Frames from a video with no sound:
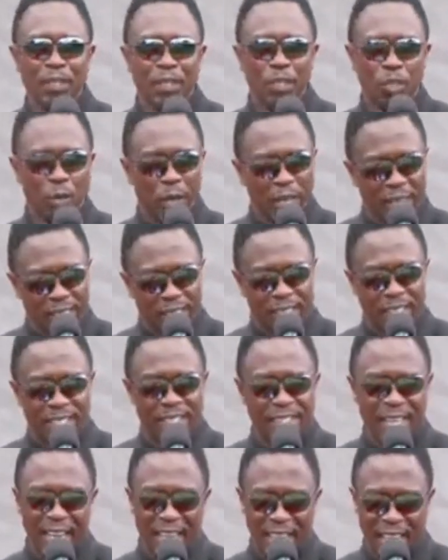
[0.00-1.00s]
Your
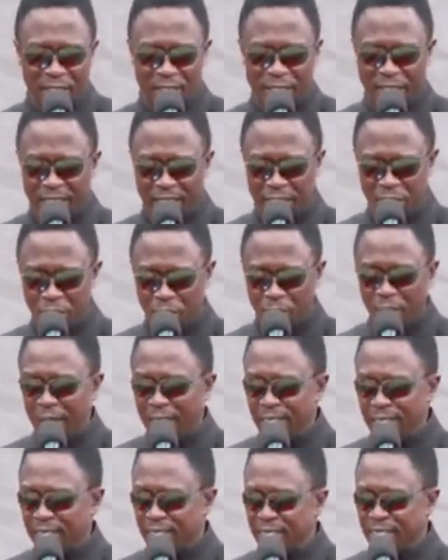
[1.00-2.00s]
Excellency, I give that
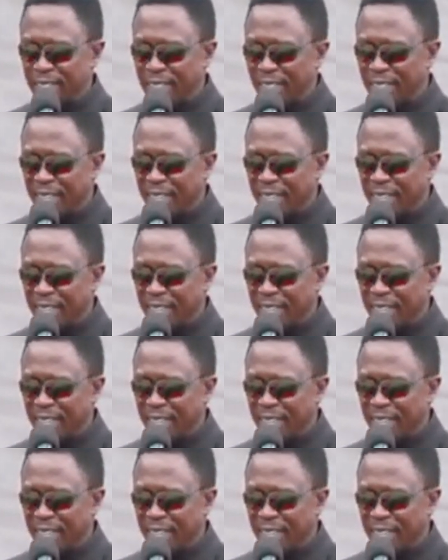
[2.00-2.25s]
assurance.